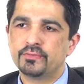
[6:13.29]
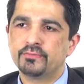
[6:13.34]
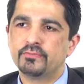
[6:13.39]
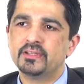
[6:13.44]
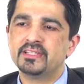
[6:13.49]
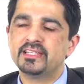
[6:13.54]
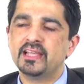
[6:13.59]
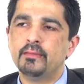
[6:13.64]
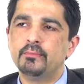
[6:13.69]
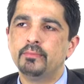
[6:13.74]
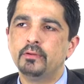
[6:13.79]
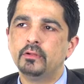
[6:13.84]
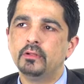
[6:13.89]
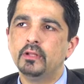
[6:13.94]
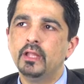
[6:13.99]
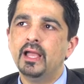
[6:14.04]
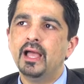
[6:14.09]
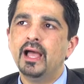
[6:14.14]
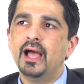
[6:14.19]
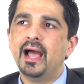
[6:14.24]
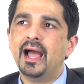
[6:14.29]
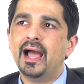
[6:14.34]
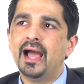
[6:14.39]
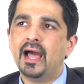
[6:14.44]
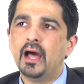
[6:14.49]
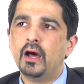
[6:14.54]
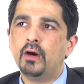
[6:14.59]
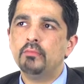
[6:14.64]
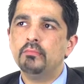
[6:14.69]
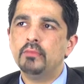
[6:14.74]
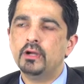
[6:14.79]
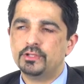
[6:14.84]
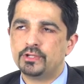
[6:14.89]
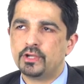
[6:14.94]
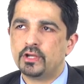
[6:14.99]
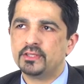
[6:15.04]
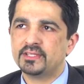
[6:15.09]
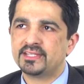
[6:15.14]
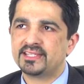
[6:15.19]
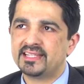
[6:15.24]
For example, how much
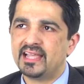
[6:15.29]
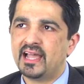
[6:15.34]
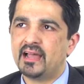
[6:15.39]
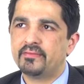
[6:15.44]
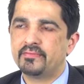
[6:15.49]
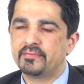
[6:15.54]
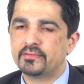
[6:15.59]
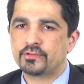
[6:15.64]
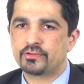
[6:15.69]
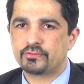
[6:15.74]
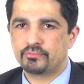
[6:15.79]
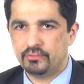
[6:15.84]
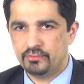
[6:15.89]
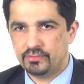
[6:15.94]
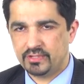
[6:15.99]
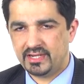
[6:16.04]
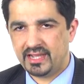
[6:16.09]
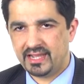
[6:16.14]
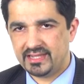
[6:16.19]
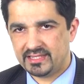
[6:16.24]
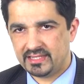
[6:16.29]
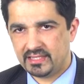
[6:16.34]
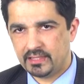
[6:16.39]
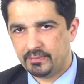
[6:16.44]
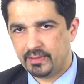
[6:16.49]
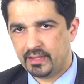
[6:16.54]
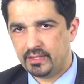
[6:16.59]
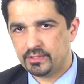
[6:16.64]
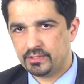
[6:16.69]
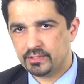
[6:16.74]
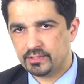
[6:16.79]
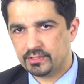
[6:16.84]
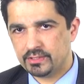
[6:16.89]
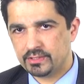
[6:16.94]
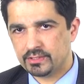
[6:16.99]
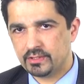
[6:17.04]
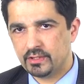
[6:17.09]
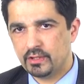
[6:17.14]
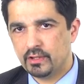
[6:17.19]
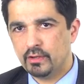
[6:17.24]
are the staff scrutinizing the
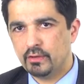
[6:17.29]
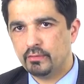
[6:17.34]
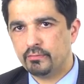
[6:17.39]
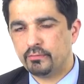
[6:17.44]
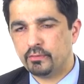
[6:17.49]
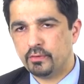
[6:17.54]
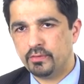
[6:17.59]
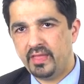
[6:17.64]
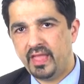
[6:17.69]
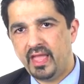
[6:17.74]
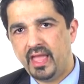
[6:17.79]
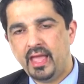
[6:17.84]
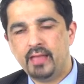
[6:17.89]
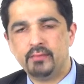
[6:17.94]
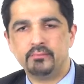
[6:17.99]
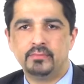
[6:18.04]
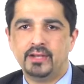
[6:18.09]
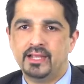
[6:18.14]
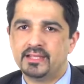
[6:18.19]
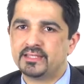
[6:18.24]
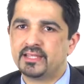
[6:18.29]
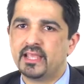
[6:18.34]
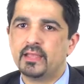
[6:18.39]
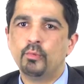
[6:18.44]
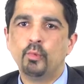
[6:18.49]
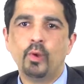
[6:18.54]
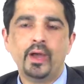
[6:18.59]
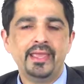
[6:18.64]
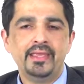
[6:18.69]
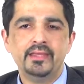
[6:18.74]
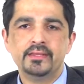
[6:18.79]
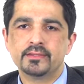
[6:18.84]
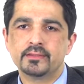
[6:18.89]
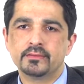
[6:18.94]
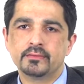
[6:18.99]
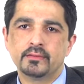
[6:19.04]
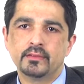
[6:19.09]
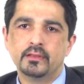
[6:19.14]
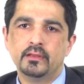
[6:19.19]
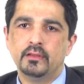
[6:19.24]
patients for their, let's say, weight,
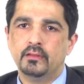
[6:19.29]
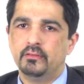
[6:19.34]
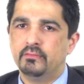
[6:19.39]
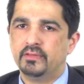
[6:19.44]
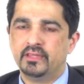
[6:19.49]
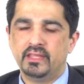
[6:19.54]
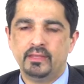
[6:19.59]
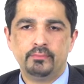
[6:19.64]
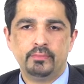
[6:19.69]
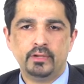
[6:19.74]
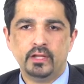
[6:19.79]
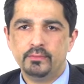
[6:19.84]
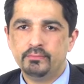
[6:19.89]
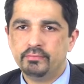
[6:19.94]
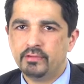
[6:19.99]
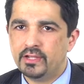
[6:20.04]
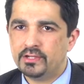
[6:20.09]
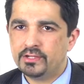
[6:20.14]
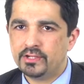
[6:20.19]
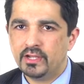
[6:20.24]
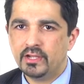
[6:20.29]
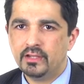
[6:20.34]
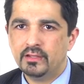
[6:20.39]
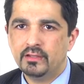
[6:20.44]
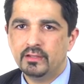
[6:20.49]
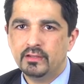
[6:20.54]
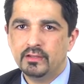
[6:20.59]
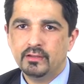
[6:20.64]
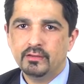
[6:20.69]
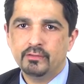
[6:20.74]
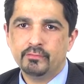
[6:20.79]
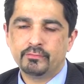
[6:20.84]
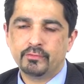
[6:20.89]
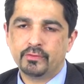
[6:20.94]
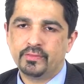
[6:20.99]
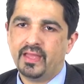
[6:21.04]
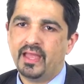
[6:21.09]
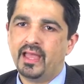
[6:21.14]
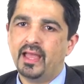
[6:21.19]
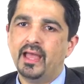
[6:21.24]
for their blood pressure,
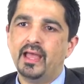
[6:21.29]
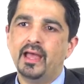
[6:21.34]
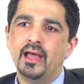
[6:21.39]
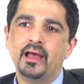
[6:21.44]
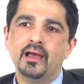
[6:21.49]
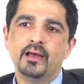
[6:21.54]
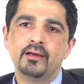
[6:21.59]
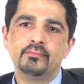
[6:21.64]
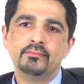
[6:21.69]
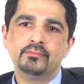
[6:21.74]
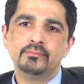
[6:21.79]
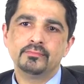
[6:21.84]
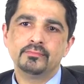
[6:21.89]
for their